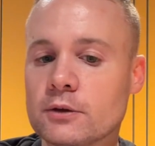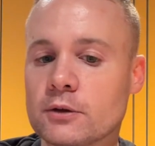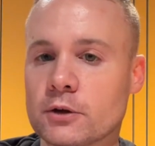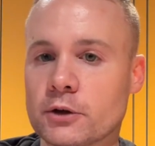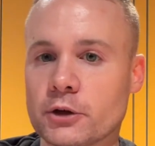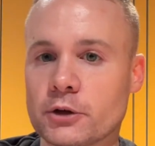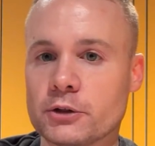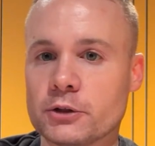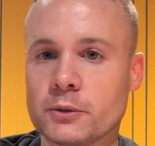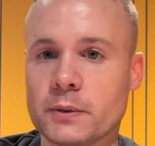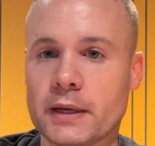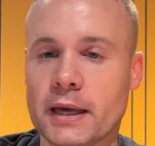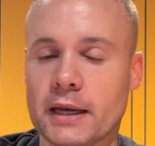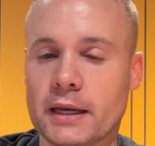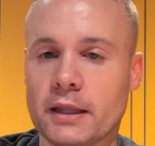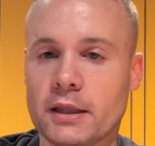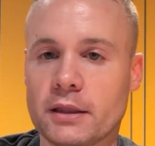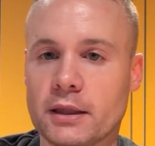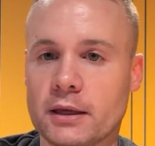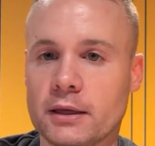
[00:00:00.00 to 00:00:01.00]
or you're doing
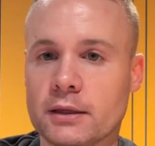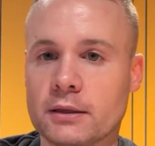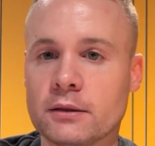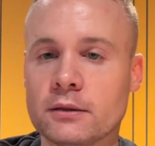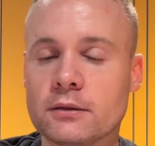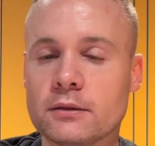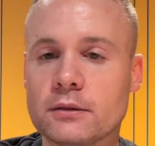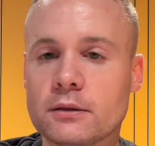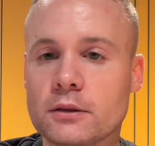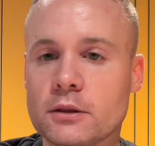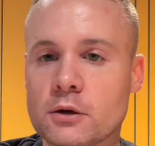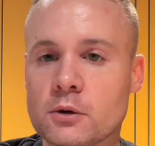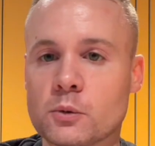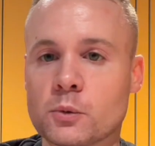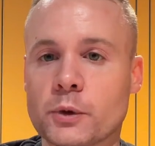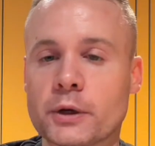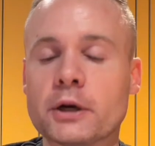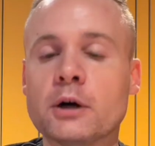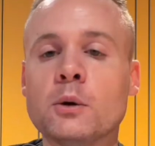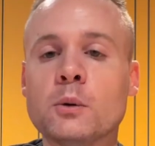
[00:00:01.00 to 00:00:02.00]
anything in the
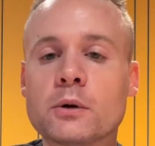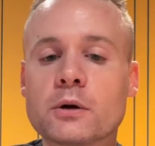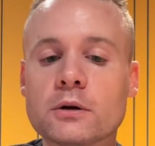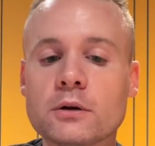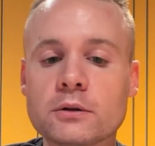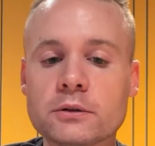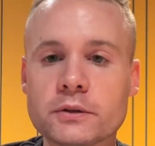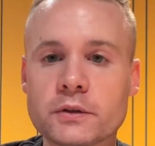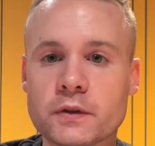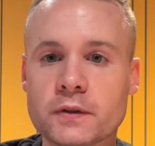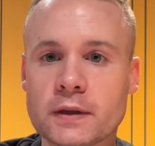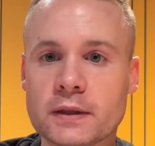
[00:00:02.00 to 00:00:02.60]
real world